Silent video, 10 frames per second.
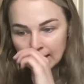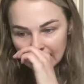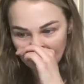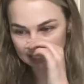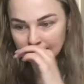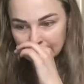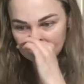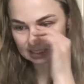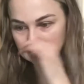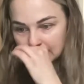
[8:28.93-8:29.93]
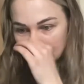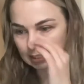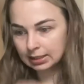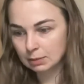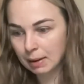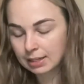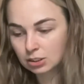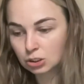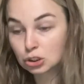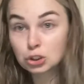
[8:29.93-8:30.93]
and
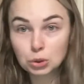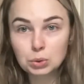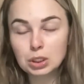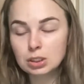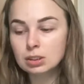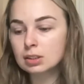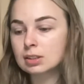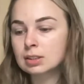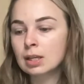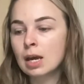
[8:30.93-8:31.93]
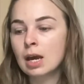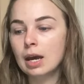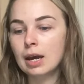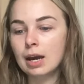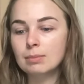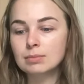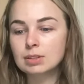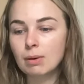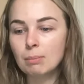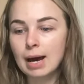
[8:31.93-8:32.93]
independent students.
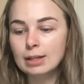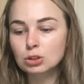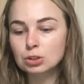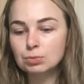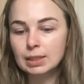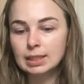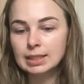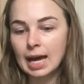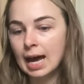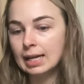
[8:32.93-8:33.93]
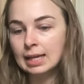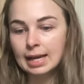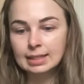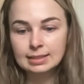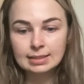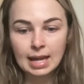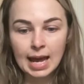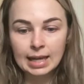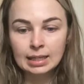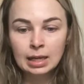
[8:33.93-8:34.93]
So I might just read that. Like I
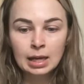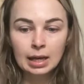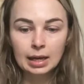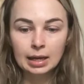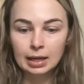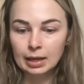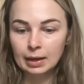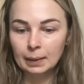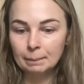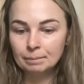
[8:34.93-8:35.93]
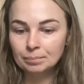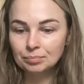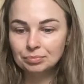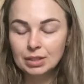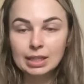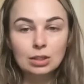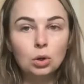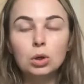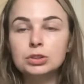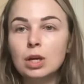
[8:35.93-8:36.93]
say, you can
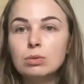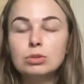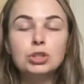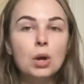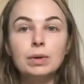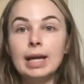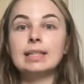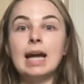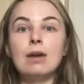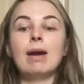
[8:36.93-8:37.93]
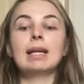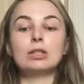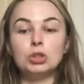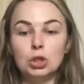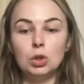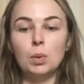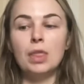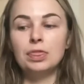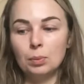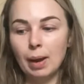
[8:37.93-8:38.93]
also donate directly to
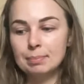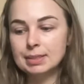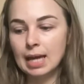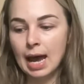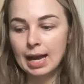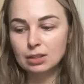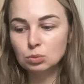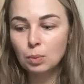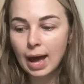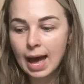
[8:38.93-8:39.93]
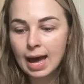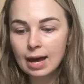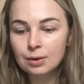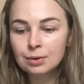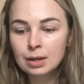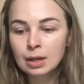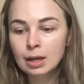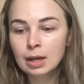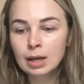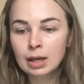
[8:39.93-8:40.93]
the website as well.
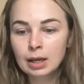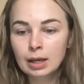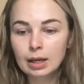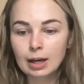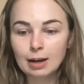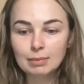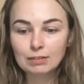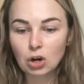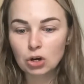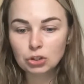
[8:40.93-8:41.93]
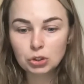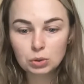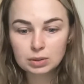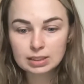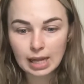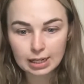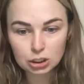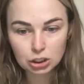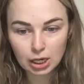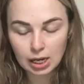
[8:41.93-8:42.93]
They've got a news
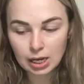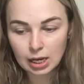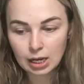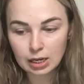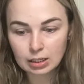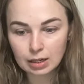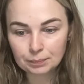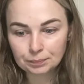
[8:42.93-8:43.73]
section,